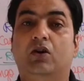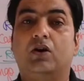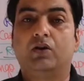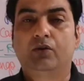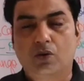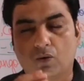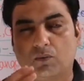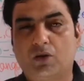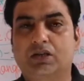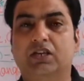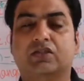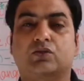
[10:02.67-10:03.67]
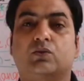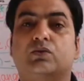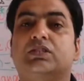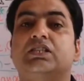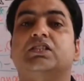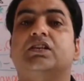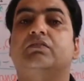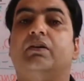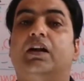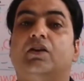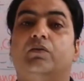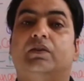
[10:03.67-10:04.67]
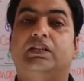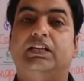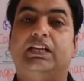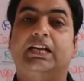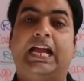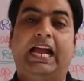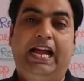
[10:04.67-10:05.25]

all, no water source is required over there.